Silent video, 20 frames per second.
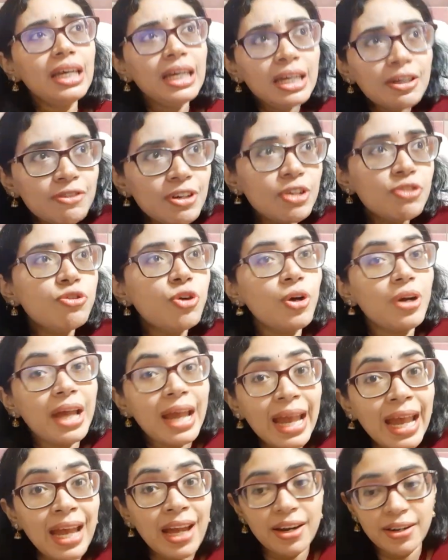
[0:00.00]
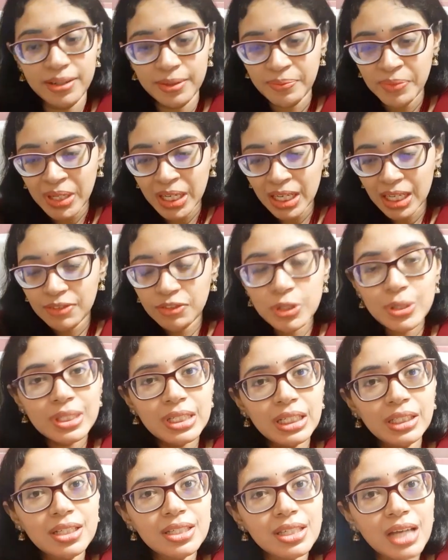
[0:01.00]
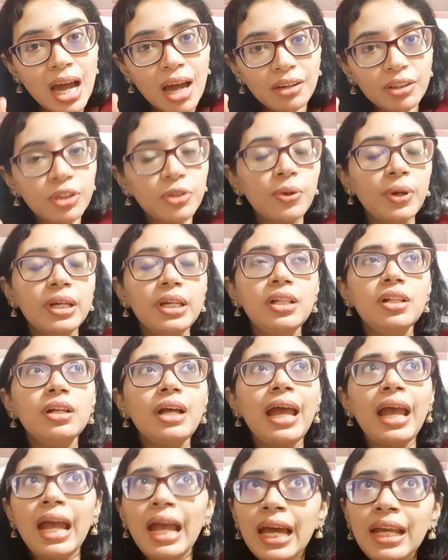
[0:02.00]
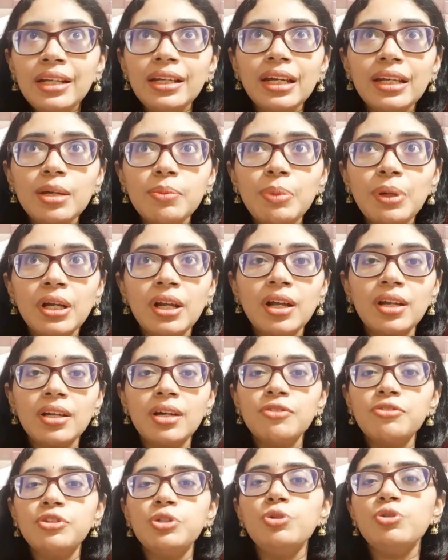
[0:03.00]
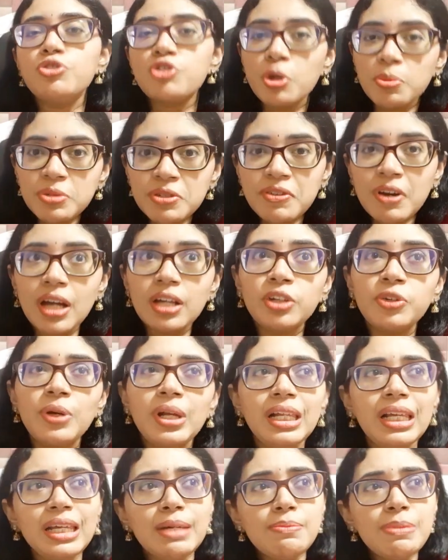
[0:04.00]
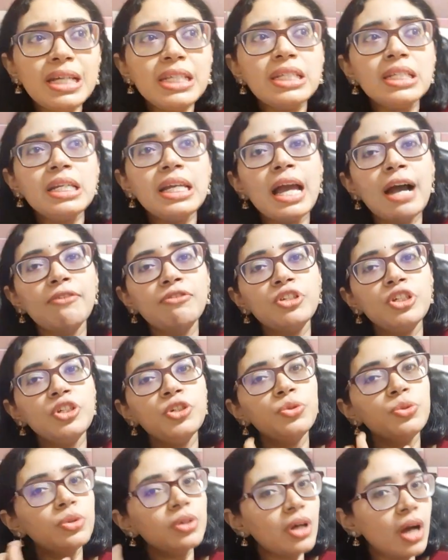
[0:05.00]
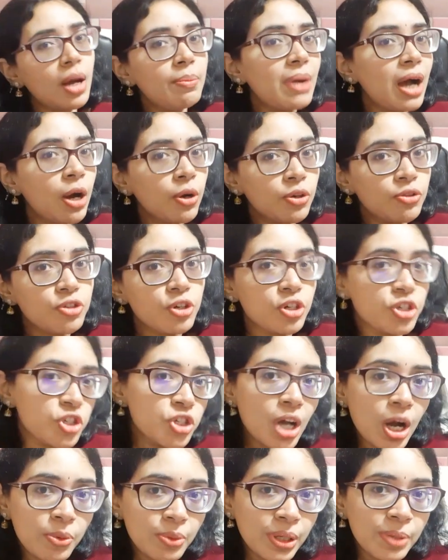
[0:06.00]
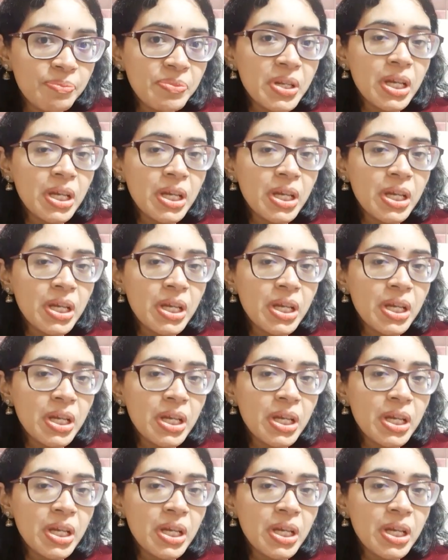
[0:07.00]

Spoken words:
even for hair, if you see this argan oil, hair ku enna pannalana, few drops of argan oil immediately after you come out of your shower,